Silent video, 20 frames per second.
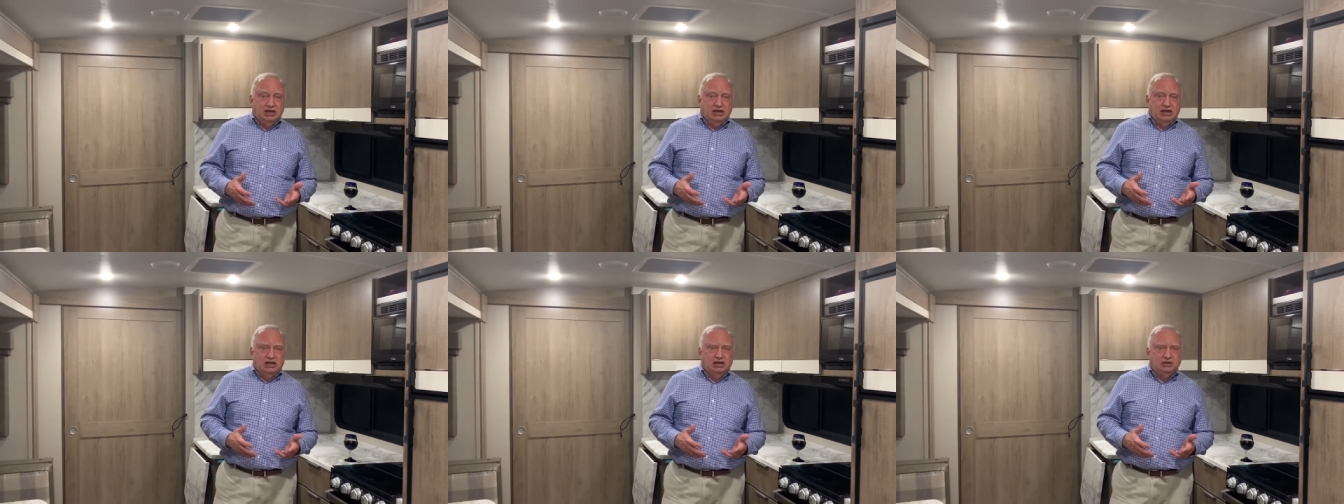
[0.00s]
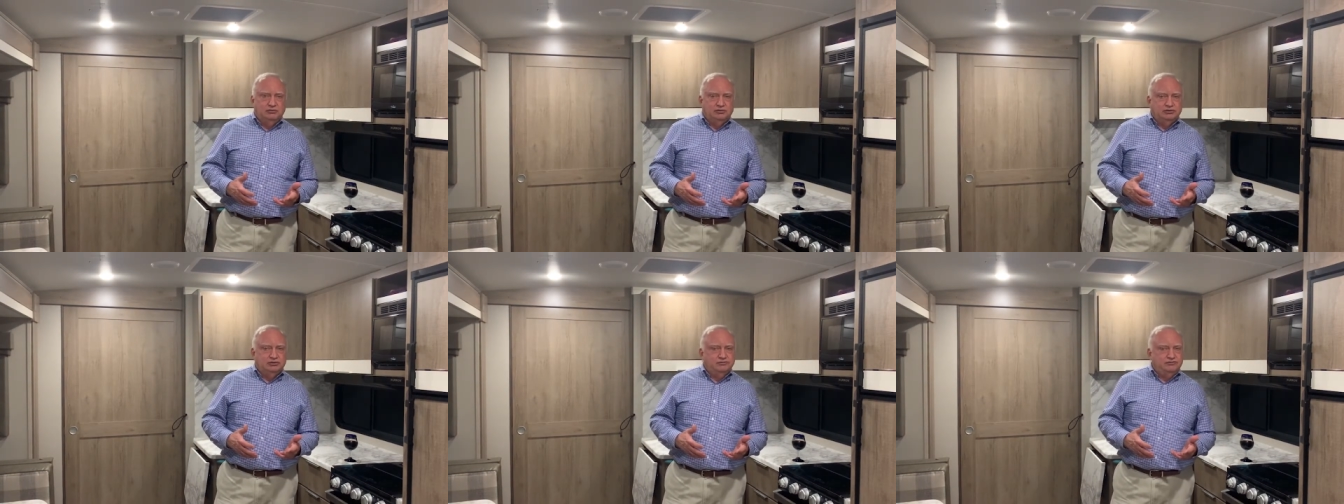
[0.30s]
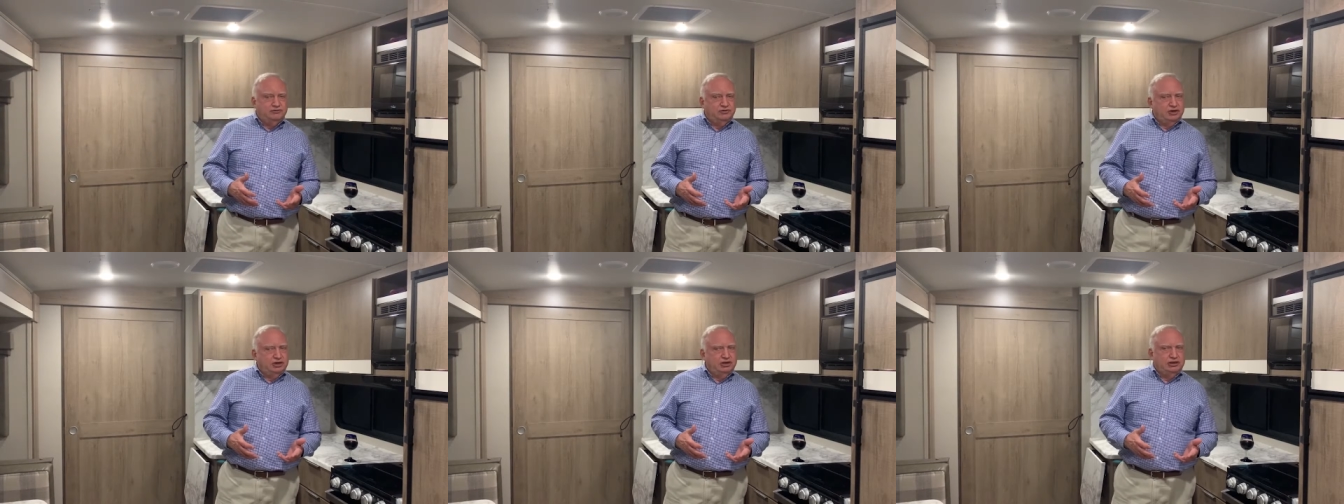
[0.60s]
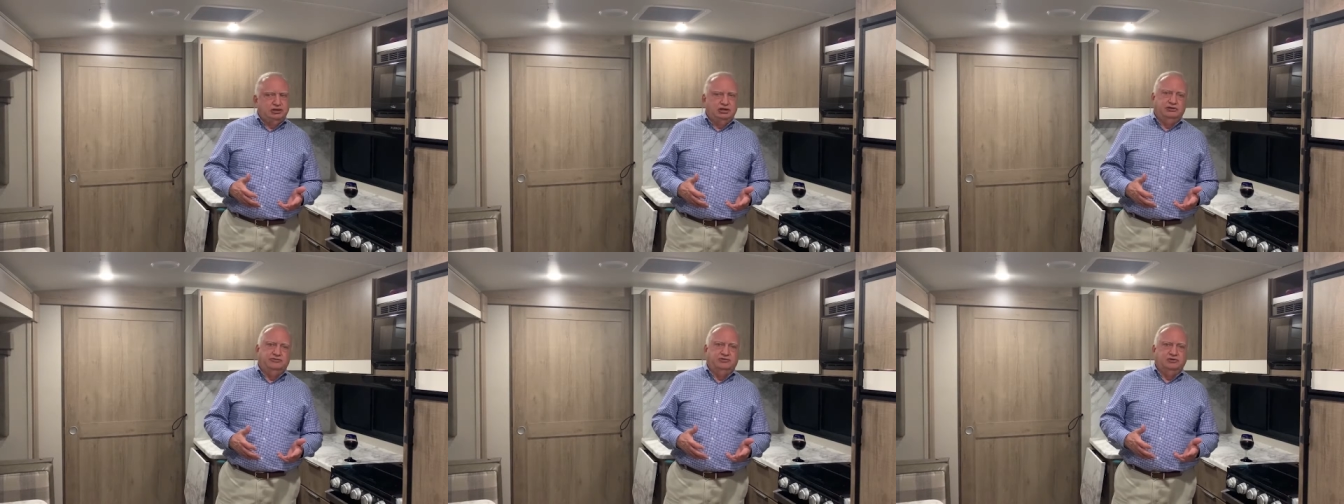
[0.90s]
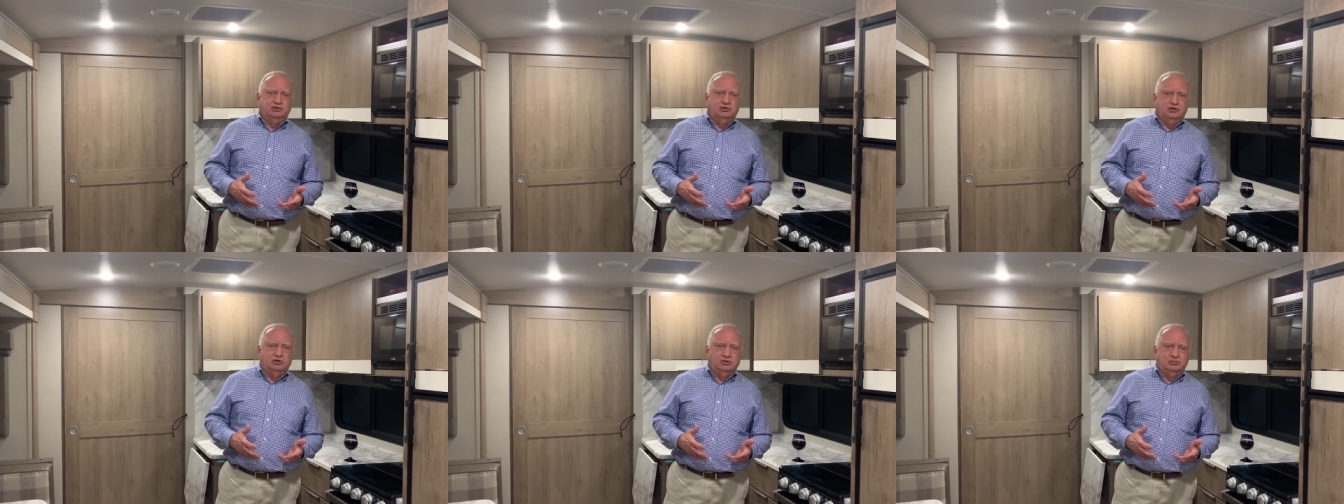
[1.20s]
it was very
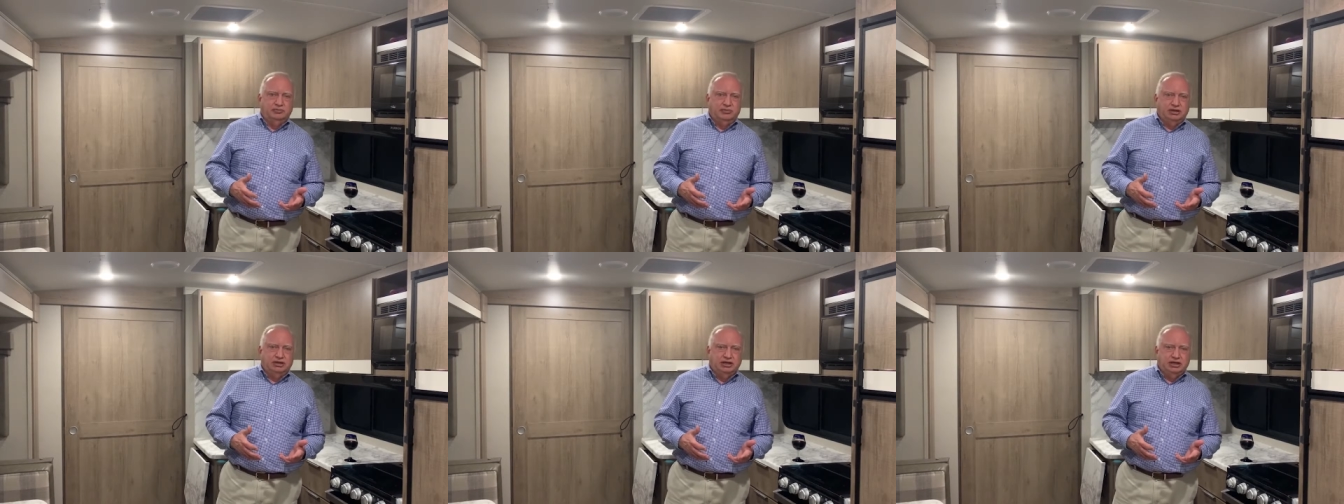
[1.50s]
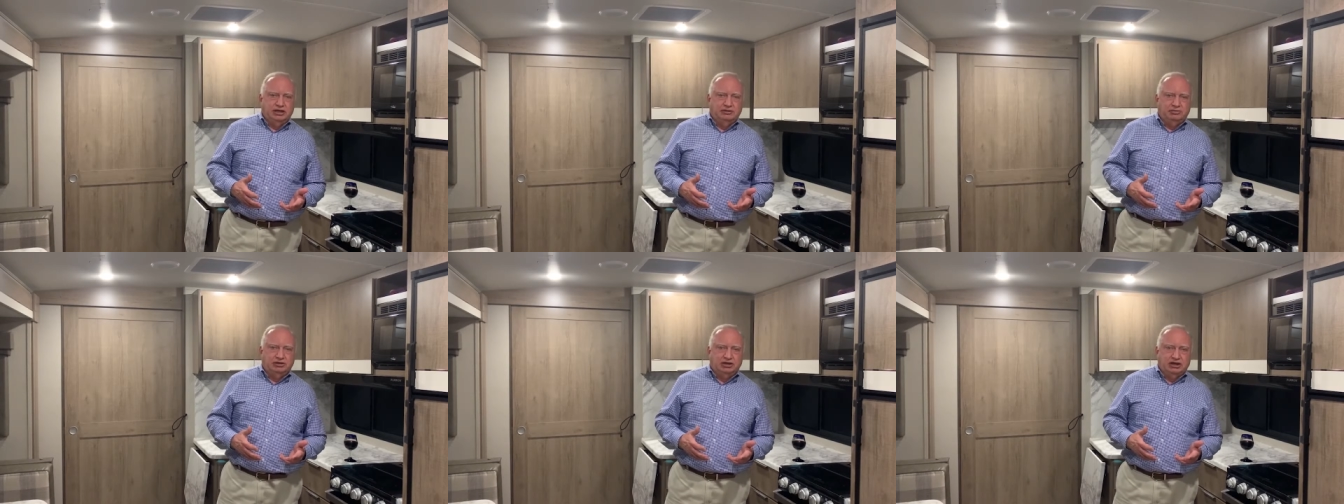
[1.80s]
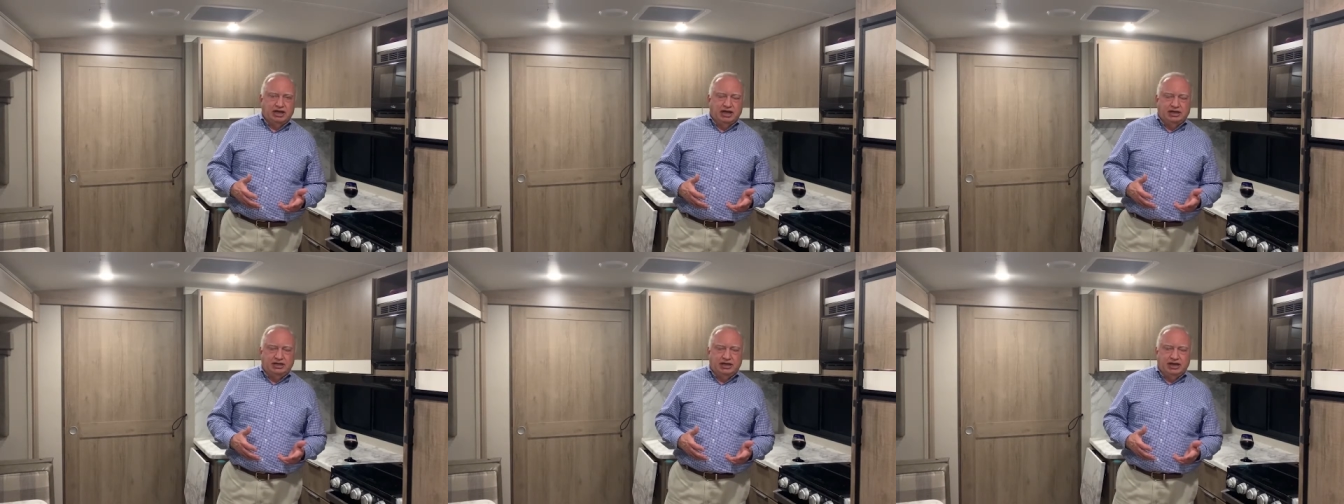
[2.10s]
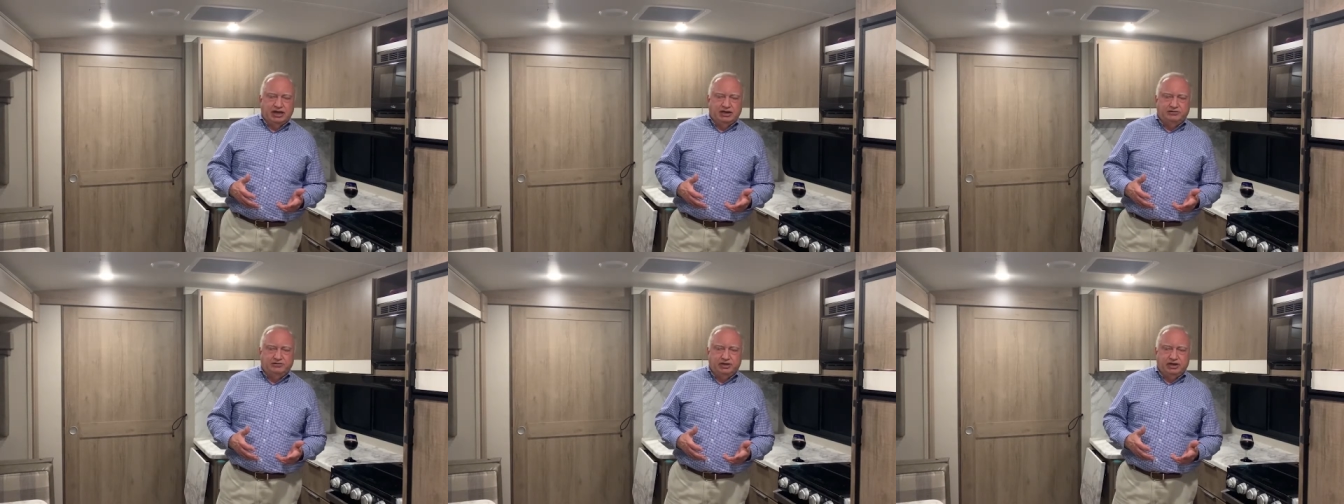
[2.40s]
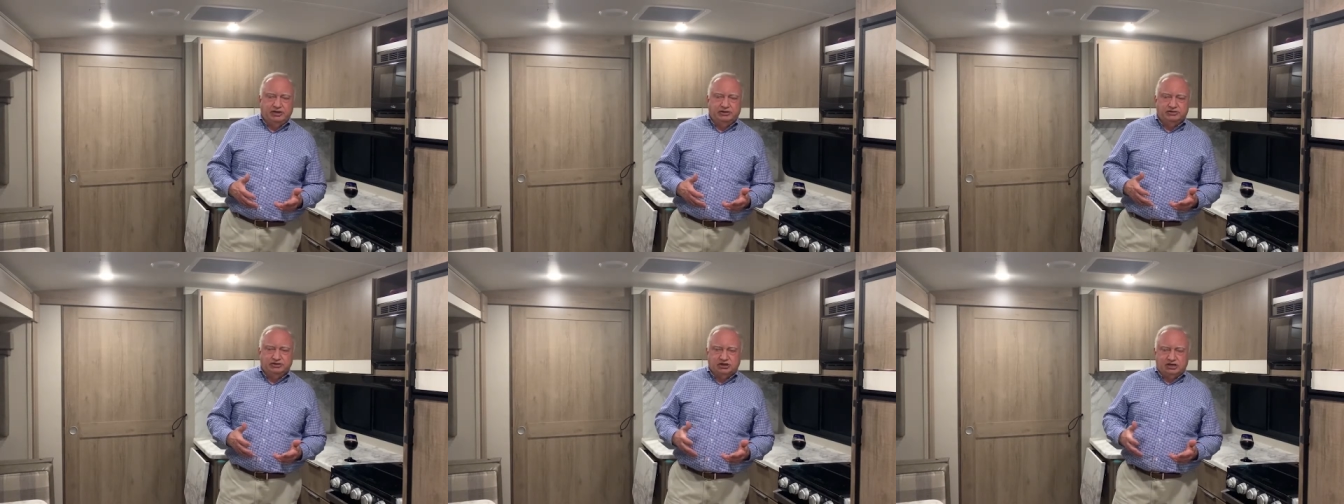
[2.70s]
difficult being able to get down
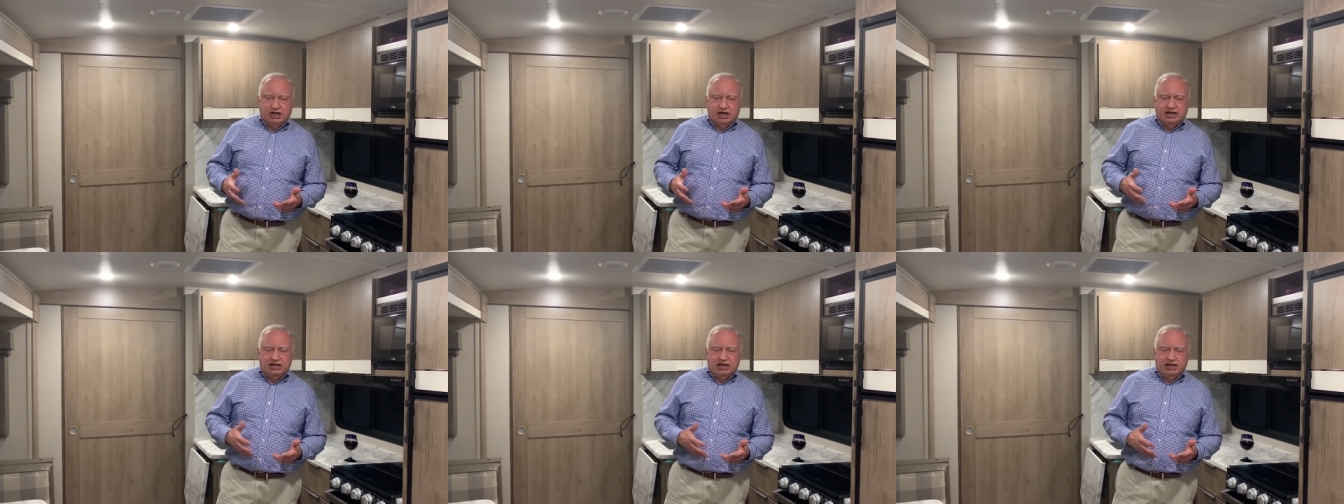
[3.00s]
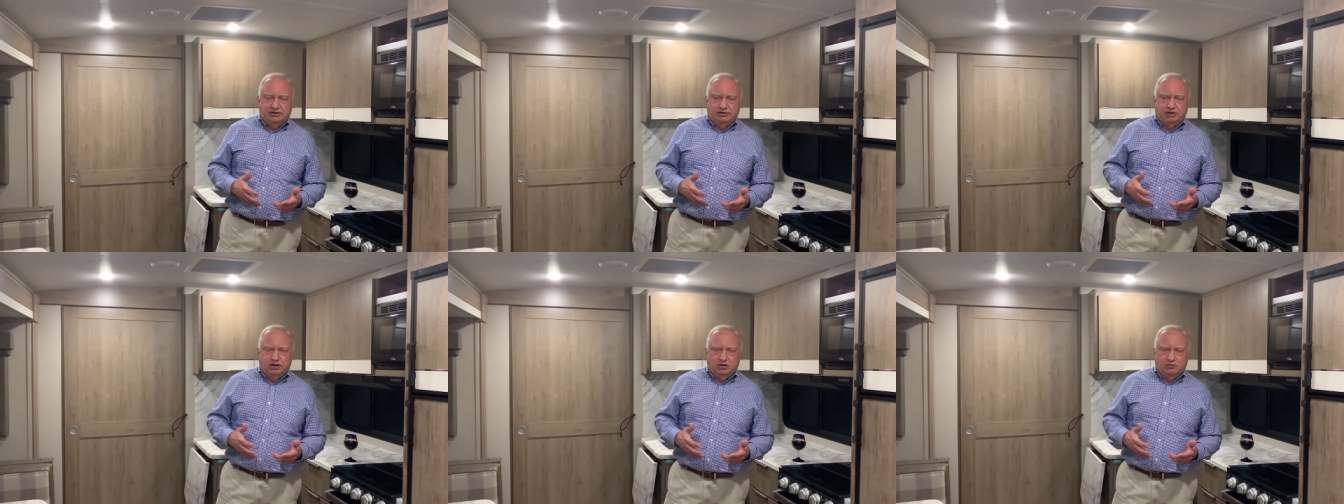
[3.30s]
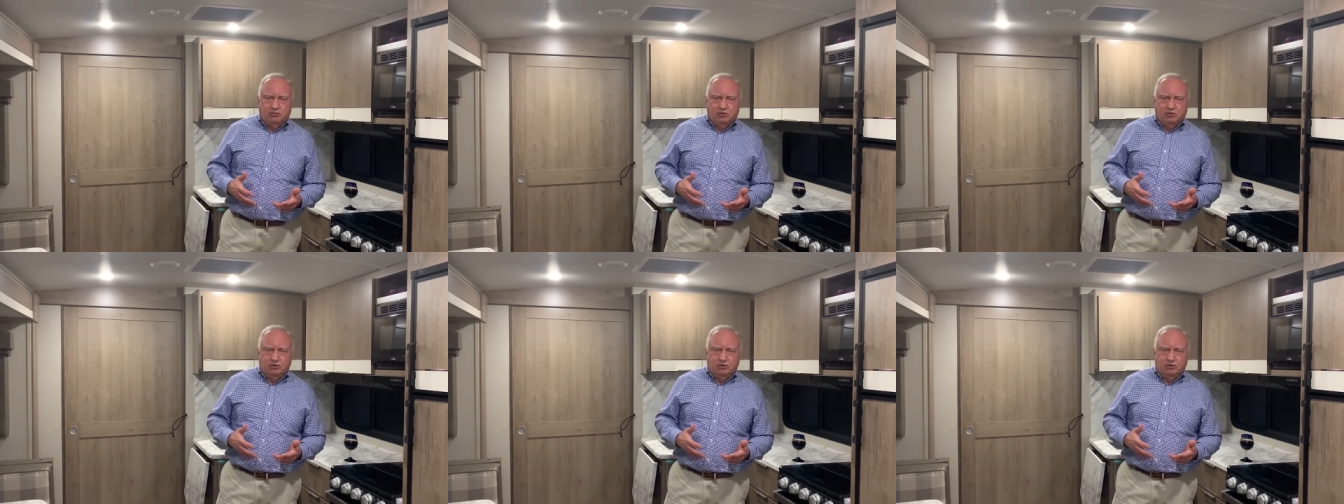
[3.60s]
there, stay down there.